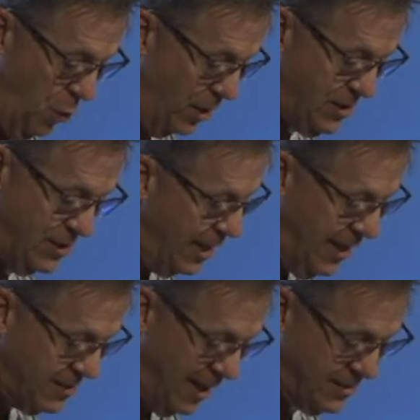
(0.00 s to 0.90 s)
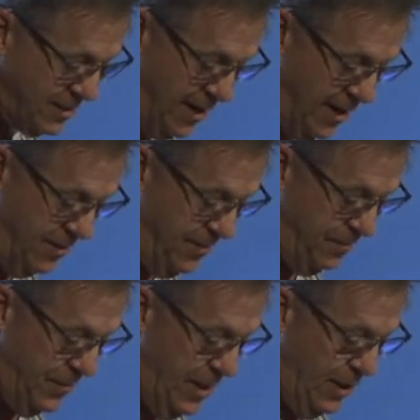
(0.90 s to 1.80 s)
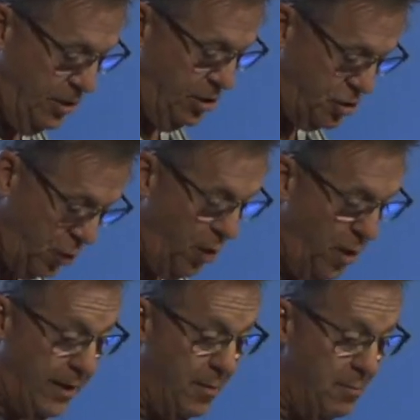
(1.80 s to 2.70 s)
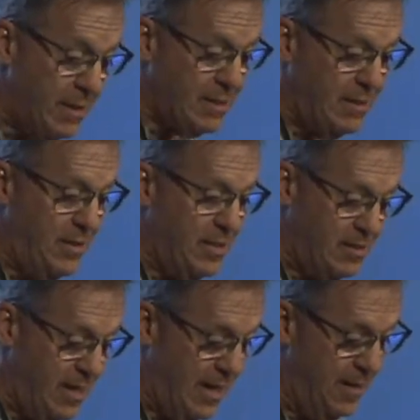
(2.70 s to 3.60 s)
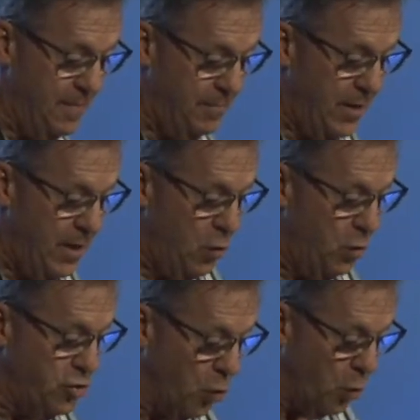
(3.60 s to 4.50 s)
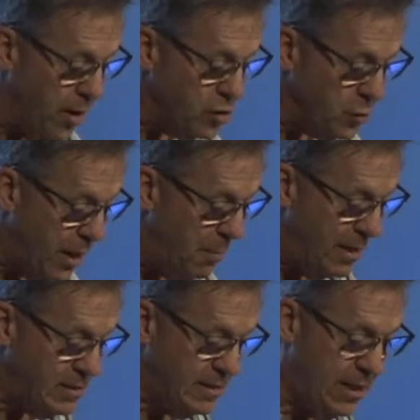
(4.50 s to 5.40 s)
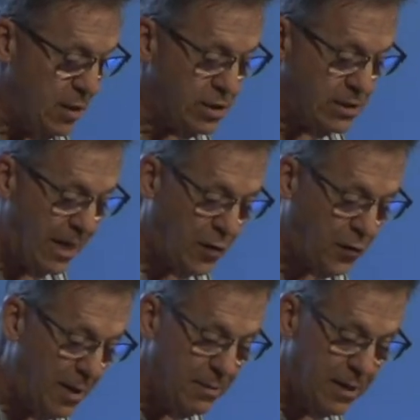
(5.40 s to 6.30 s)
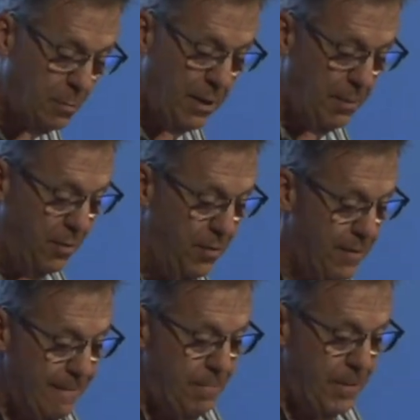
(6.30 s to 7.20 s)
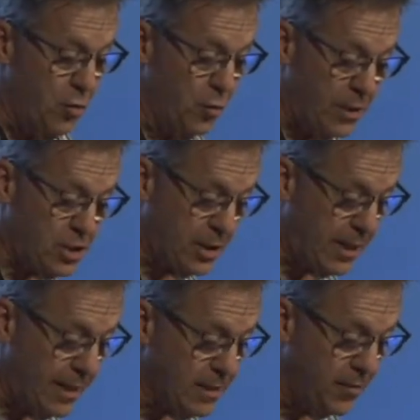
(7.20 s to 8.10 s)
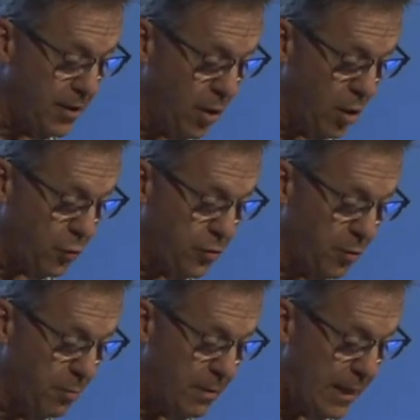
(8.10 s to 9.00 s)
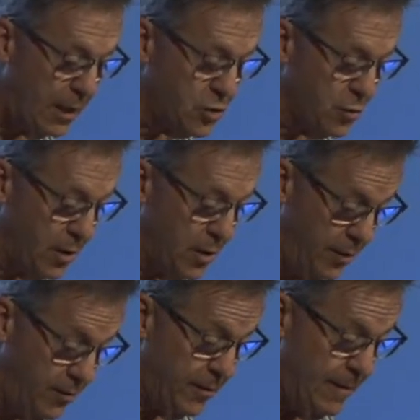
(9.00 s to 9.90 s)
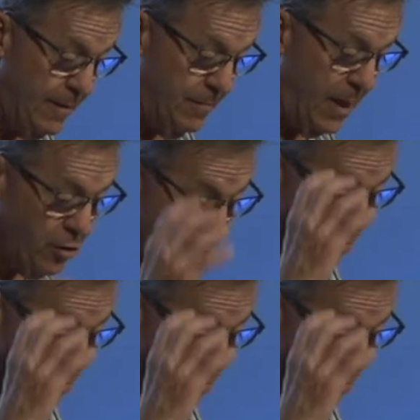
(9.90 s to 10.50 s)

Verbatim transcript: What city is like Tyre, destroyed in the midst of the sea? When your wares went out by sea, you satisfied many people. You enriched the kings of the earth with your many luxury goods and your